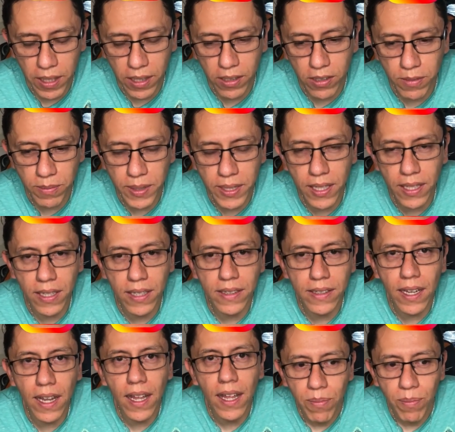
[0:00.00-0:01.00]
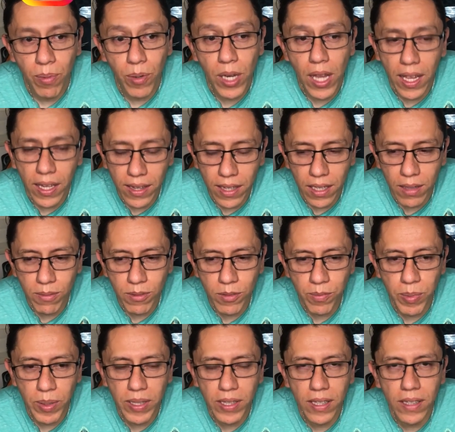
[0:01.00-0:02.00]
about explaining in depth the
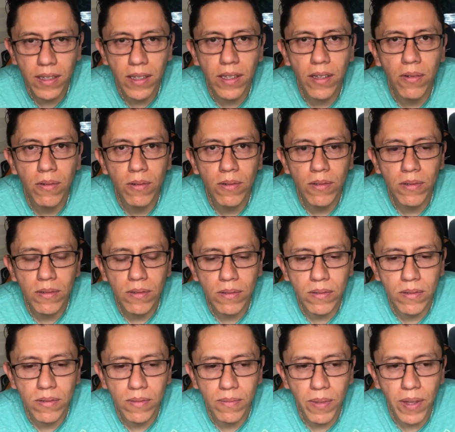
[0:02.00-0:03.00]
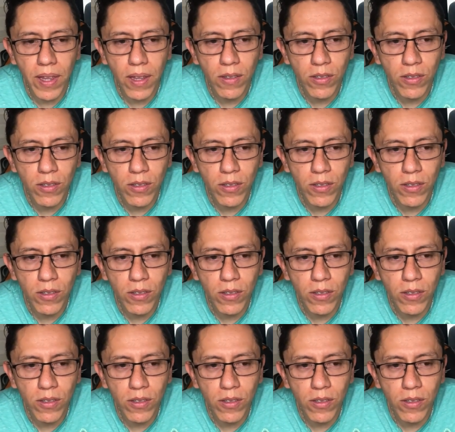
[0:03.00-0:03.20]
Metayantra pranic devices.